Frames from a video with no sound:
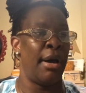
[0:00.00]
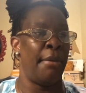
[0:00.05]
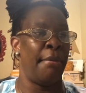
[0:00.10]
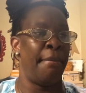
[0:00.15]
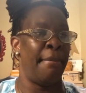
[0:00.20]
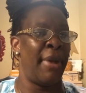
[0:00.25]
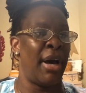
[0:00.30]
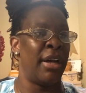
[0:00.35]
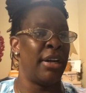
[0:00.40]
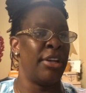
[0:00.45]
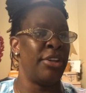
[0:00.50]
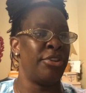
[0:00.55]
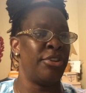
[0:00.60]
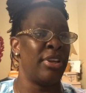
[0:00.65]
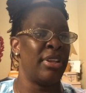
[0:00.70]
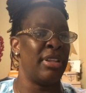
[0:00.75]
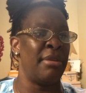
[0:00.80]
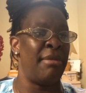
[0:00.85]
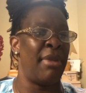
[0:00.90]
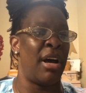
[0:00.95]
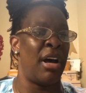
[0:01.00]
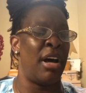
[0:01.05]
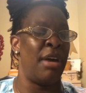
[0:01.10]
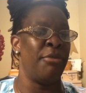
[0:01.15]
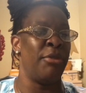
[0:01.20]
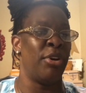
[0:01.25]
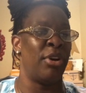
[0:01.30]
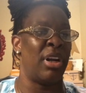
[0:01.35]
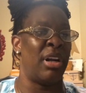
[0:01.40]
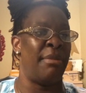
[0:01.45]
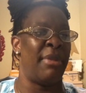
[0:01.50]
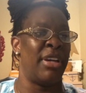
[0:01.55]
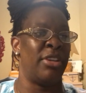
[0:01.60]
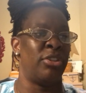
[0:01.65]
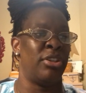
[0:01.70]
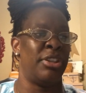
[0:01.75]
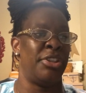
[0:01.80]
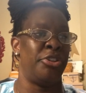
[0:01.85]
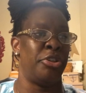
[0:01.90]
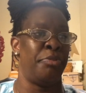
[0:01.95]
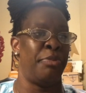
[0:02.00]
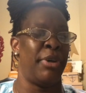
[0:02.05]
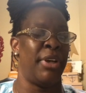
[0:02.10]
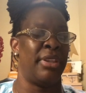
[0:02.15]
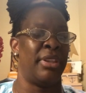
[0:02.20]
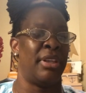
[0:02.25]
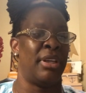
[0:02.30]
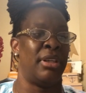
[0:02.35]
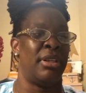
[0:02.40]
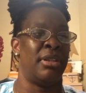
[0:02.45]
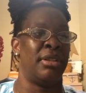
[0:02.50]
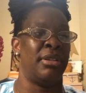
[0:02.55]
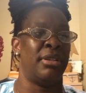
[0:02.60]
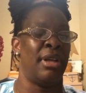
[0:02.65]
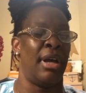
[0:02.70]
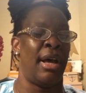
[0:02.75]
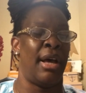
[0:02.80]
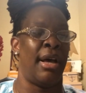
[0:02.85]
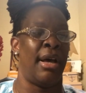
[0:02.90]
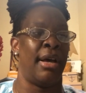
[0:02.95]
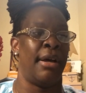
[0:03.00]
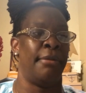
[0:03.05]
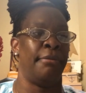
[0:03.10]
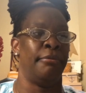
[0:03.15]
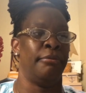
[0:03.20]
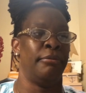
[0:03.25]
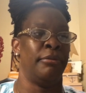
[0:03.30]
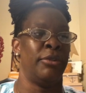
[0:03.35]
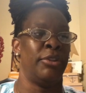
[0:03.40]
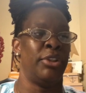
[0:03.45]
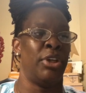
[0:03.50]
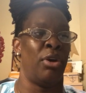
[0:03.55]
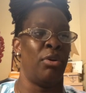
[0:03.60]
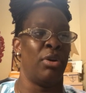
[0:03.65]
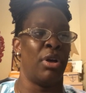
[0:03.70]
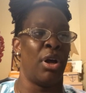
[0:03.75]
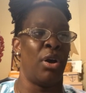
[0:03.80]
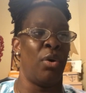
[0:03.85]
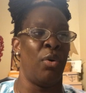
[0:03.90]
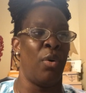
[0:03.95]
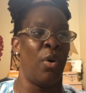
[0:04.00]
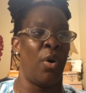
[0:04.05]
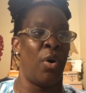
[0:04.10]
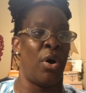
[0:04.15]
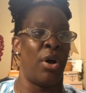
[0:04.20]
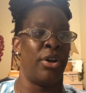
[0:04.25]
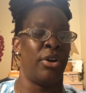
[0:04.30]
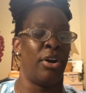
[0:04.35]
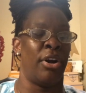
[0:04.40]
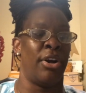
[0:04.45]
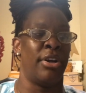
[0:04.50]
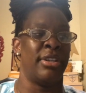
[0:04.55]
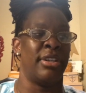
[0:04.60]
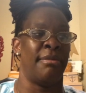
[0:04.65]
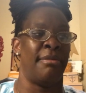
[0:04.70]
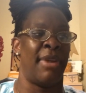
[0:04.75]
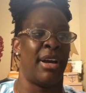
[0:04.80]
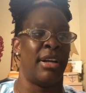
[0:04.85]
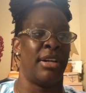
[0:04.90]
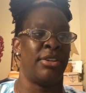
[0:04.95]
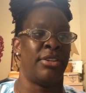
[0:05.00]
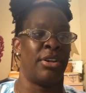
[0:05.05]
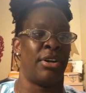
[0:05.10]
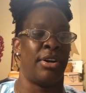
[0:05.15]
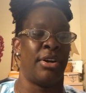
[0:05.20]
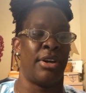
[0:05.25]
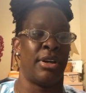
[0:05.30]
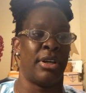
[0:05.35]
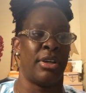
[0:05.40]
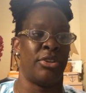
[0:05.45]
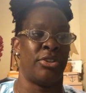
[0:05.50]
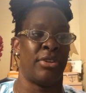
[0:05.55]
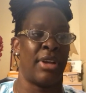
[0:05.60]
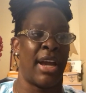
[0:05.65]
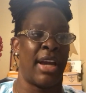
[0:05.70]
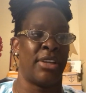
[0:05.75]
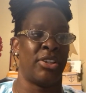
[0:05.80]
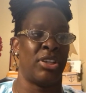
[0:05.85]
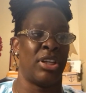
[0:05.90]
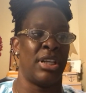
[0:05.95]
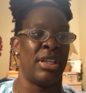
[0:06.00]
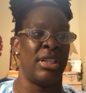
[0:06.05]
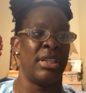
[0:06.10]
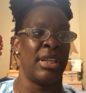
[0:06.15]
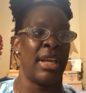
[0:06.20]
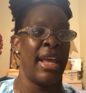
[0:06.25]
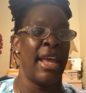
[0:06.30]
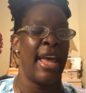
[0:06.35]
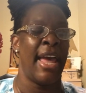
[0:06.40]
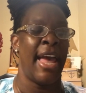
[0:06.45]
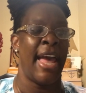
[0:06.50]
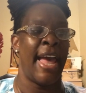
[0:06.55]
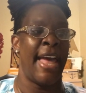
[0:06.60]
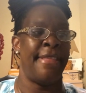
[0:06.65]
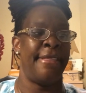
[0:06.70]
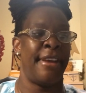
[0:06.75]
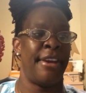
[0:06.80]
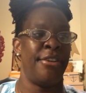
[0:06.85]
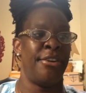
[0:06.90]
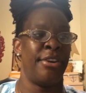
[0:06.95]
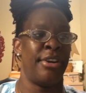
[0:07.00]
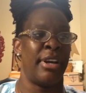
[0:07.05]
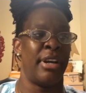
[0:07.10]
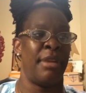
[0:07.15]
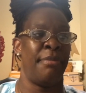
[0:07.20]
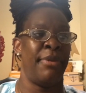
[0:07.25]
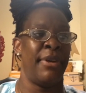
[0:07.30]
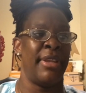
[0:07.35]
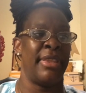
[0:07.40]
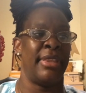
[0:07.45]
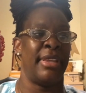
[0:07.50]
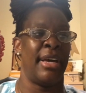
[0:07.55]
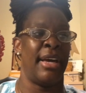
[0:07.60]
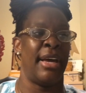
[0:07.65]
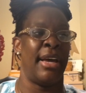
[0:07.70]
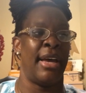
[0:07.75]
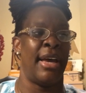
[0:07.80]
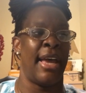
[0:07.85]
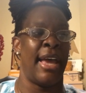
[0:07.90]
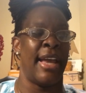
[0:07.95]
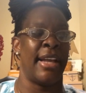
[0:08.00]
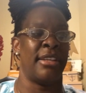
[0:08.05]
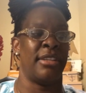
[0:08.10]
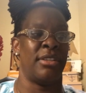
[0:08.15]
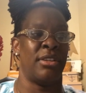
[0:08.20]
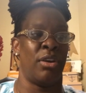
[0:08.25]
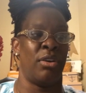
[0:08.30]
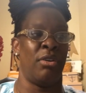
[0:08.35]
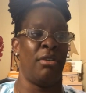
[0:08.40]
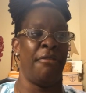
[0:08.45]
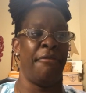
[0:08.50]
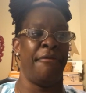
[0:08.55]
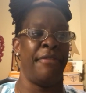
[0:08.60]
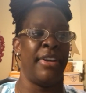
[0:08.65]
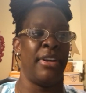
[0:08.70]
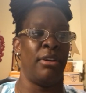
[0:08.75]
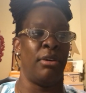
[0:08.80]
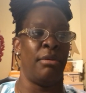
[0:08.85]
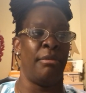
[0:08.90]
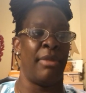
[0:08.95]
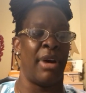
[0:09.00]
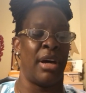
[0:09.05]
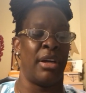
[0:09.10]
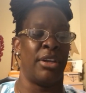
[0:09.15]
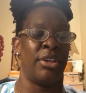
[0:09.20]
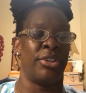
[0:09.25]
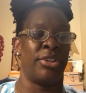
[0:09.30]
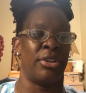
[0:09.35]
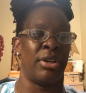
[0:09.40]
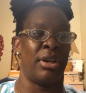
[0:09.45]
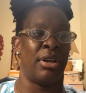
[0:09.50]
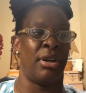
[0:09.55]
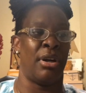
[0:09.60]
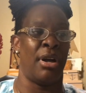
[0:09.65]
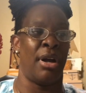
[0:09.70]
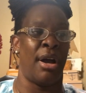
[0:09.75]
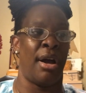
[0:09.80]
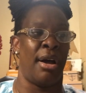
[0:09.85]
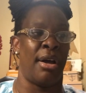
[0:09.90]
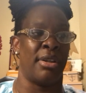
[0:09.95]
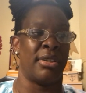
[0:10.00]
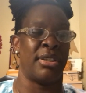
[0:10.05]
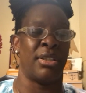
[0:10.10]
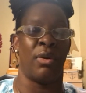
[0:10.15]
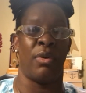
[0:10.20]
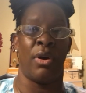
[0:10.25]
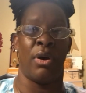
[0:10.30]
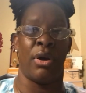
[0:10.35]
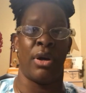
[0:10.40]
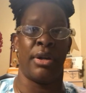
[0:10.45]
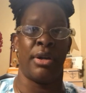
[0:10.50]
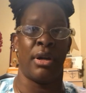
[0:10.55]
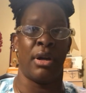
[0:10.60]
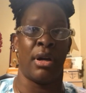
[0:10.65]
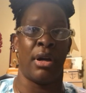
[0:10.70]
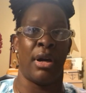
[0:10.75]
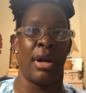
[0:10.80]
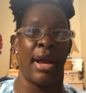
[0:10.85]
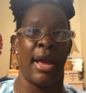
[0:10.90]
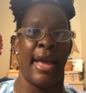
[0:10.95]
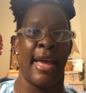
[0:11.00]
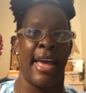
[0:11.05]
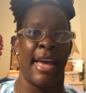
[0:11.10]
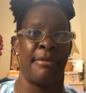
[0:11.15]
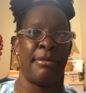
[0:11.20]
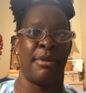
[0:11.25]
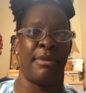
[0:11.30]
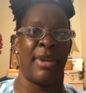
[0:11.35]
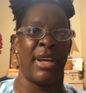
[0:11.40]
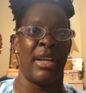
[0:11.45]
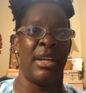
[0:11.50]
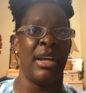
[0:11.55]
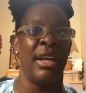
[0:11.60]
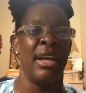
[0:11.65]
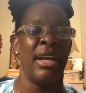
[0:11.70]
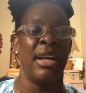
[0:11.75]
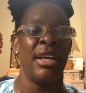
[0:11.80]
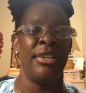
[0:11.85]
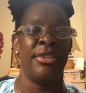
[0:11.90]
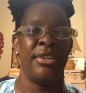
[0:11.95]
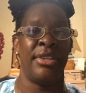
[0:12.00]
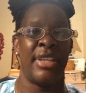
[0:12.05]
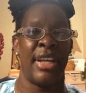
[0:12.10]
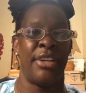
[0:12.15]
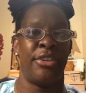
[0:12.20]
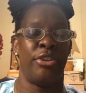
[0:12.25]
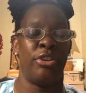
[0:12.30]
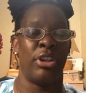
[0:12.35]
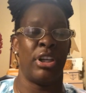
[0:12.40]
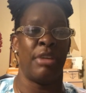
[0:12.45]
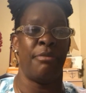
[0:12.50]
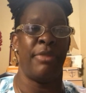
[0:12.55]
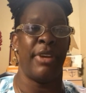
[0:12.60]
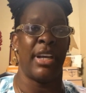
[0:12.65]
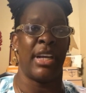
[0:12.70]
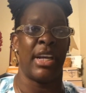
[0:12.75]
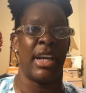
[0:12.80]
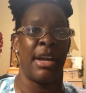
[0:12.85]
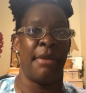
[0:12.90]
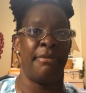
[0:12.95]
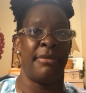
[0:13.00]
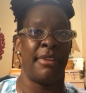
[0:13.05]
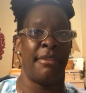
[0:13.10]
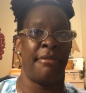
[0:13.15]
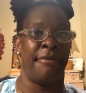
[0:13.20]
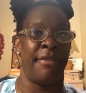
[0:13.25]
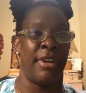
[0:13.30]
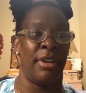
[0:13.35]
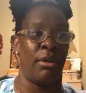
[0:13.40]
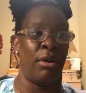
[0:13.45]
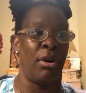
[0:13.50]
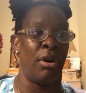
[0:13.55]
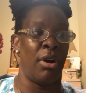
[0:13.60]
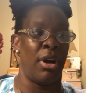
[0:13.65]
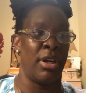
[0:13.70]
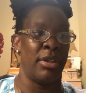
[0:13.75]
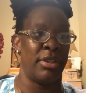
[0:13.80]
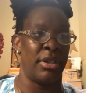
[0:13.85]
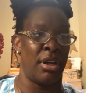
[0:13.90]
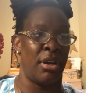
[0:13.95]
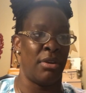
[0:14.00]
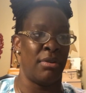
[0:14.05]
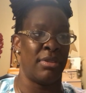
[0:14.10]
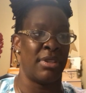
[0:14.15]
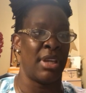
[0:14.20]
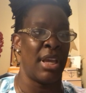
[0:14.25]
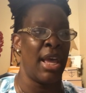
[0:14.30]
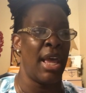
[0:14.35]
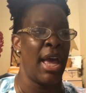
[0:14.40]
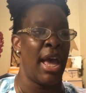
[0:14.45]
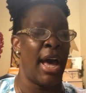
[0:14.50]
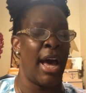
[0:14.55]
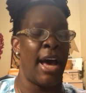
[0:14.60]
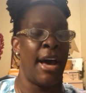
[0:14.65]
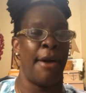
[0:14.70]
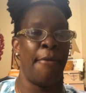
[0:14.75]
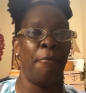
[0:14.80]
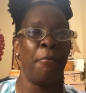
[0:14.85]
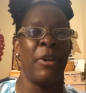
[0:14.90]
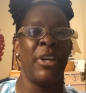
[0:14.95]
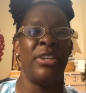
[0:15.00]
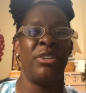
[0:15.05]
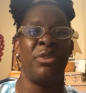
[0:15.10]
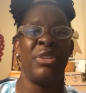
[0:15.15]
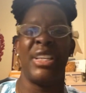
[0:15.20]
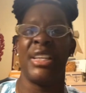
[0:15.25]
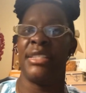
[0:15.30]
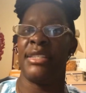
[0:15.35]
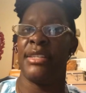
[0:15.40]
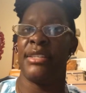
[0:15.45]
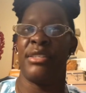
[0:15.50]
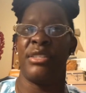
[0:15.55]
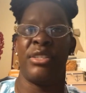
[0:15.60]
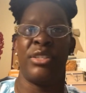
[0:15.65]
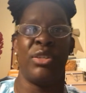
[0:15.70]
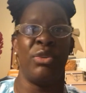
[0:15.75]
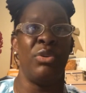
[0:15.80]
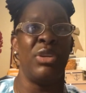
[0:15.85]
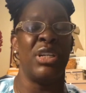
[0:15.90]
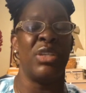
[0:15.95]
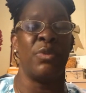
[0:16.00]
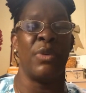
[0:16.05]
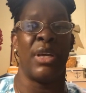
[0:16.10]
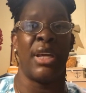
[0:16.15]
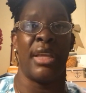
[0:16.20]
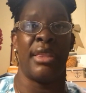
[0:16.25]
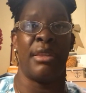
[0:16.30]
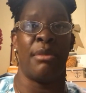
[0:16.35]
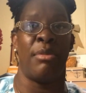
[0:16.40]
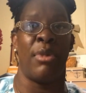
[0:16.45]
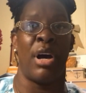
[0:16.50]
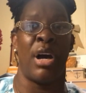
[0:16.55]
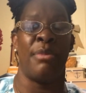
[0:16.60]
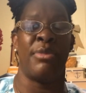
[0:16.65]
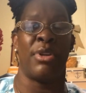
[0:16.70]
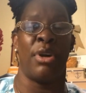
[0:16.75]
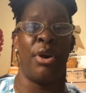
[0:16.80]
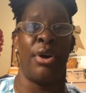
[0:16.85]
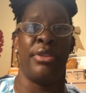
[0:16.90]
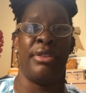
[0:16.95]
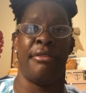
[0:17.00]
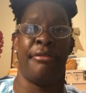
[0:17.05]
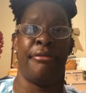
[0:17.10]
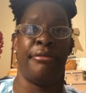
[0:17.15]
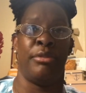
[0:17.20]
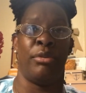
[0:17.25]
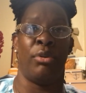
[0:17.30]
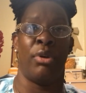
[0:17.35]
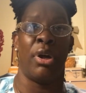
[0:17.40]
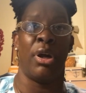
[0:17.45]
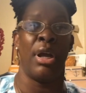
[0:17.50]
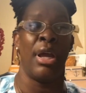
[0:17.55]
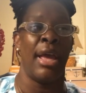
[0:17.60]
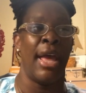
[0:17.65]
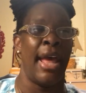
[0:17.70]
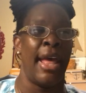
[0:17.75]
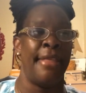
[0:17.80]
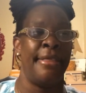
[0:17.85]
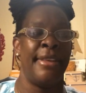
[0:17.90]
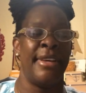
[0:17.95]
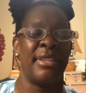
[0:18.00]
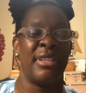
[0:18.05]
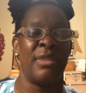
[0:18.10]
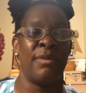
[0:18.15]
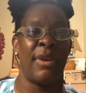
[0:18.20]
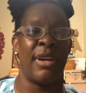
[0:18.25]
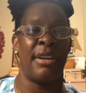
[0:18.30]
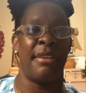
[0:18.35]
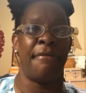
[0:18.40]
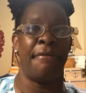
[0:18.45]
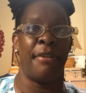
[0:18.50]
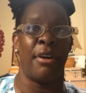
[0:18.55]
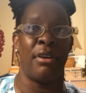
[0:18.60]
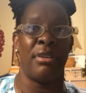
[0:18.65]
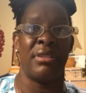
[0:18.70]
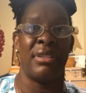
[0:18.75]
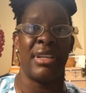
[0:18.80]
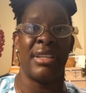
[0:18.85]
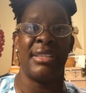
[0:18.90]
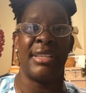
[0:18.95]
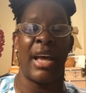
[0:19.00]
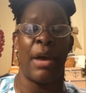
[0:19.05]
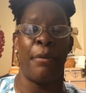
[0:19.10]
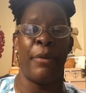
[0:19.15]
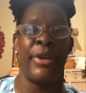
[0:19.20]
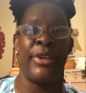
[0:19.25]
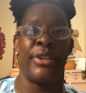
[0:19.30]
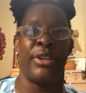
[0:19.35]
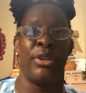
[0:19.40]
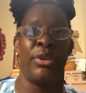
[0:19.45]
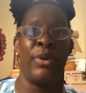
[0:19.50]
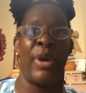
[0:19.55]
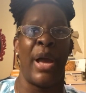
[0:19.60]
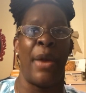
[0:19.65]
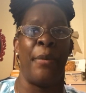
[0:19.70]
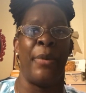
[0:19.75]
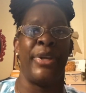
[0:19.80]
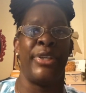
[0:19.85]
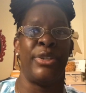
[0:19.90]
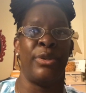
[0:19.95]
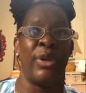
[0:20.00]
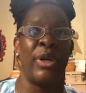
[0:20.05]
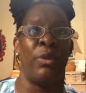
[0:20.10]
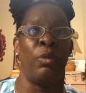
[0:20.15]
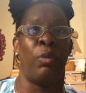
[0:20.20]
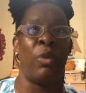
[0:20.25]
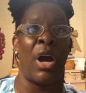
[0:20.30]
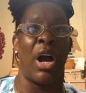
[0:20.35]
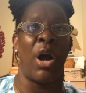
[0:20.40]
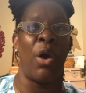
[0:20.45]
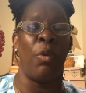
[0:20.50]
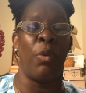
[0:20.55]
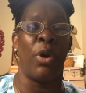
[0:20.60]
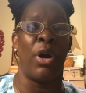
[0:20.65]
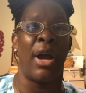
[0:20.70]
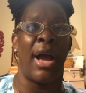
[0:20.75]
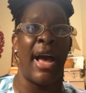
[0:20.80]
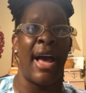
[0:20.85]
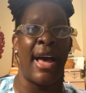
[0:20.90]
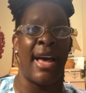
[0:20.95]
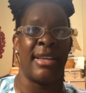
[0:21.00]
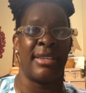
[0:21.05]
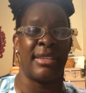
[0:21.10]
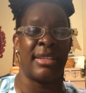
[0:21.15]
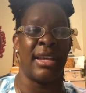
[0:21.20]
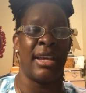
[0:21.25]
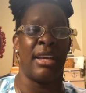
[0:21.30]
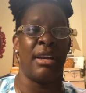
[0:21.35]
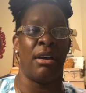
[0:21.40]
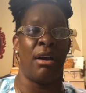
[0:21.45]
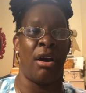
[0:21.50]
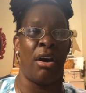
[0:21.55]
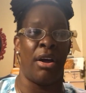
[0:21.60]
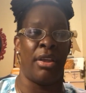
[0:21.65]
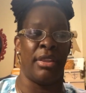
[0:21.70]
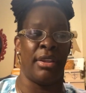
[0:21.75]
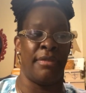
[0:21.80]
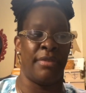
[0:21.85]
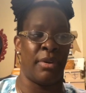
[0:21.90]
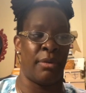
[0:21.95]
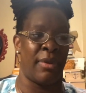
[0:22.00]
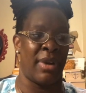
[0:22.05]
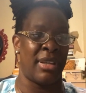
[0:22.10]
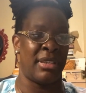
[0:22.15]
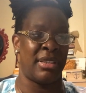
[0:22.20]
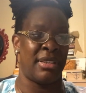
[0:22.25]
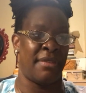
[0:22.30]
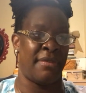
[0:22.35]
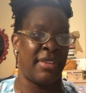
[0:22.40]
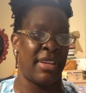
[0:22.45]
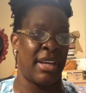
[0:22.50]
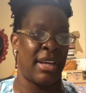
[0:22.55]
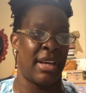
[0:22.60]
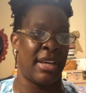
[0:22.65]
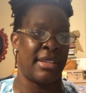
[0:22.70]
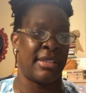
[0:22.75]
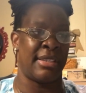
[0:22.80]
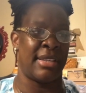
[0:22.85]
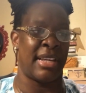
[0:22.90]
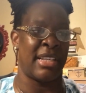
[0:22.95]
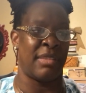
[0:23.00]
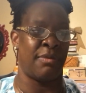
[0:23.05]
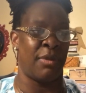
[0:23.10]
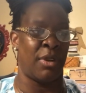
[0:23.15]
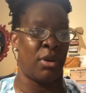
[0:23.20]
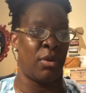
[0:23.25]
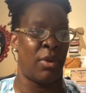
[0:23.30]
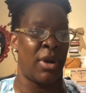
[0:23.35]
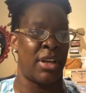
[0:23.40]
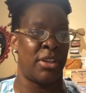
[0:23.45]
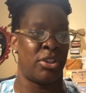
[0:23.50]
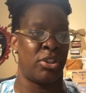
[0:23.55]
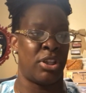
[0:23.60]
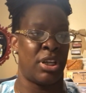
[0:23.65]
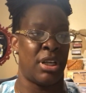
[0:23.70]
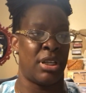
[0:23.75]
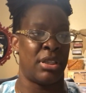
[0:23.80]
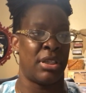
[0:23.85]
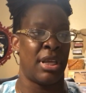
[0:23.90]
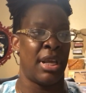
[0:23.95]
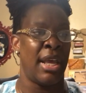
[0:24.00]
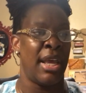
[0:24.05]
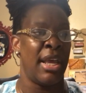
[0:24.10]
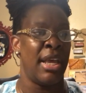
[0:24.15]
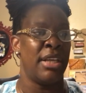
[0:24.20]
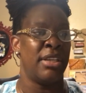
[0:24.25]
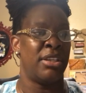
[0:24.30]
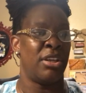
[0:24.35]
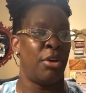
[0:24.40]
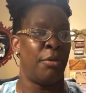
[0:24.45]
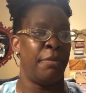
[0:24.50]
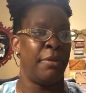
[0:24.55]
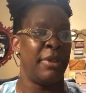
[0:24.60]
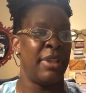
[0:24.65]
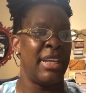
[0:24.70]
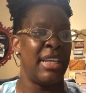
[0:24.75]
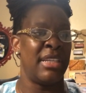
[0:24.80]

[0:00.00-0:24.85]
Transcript: Now, when you are um, monitoring the mom, you're going to make sure that you put the um, Toco on her to monitor her contractions. And then you're going to put the external fetal monitor also on her abdomen so that you can pick up the fetal heart tones. Um, we do this as soon as we get the moms on the floor. This is one of the first things that we do, and we do it while we're asking all of the rest of the assessment